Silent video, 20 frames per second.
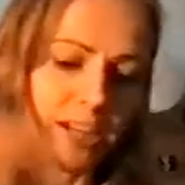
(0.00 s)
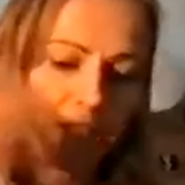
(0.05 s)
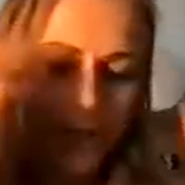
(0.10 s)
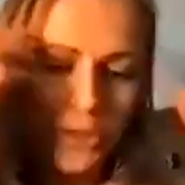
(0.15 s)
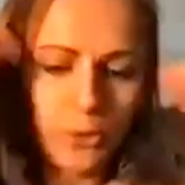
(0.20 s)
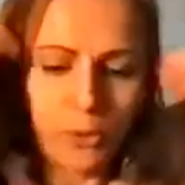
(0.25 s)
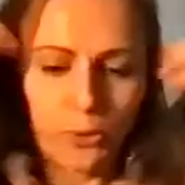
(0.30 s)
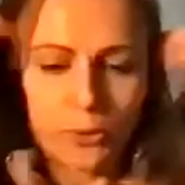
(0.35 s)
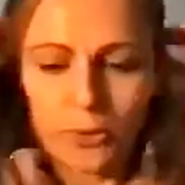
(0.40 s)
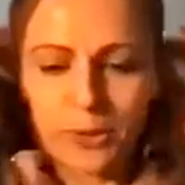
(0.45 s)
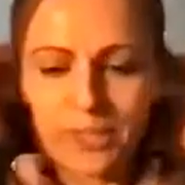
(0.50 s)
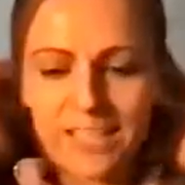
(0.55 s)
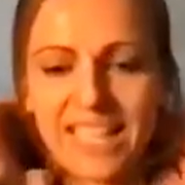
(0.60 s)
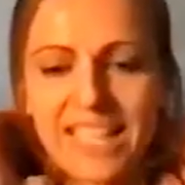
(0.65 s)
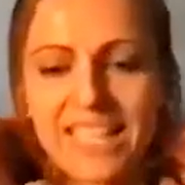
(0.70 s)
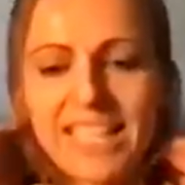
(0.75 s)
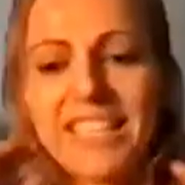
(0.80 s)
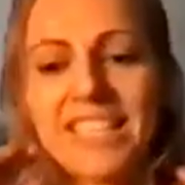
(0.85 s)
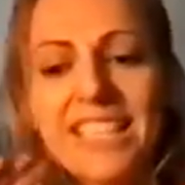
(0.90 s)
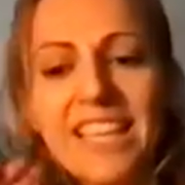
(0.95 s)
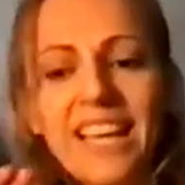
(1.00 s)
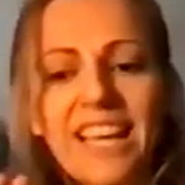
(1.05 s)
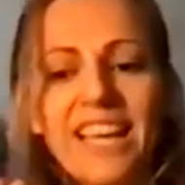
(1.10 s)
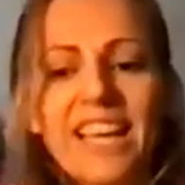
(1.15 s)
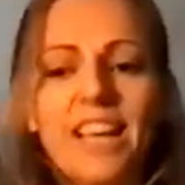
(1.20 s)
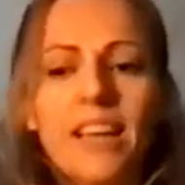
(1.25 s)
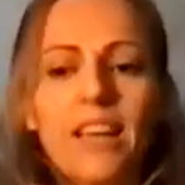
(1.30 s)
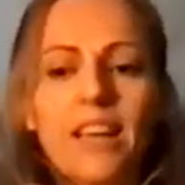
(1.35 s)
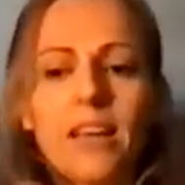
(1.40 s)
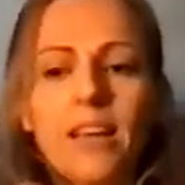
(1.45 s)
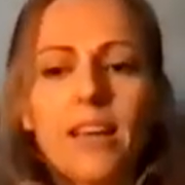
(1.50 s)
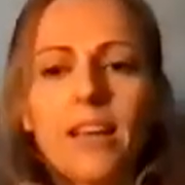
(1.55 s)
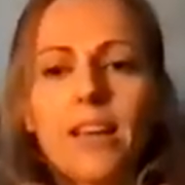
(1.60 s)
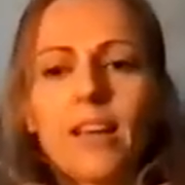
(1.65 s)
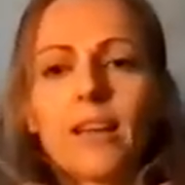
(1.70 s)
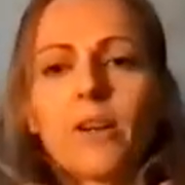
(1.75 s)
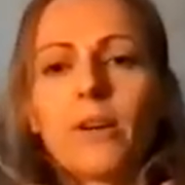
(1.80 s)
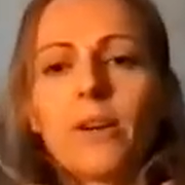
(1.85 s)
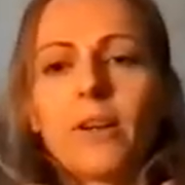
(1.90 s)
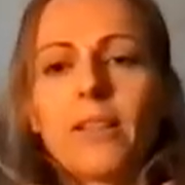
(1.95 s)
of talks, and
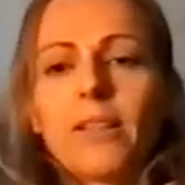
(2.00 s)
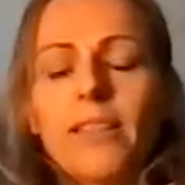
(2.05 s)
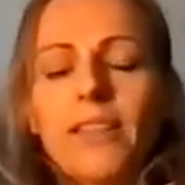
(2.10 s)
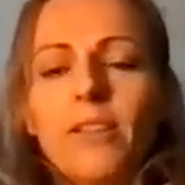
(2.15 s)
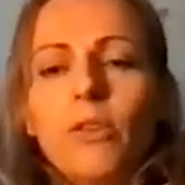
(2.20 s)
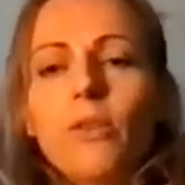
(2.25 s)
they're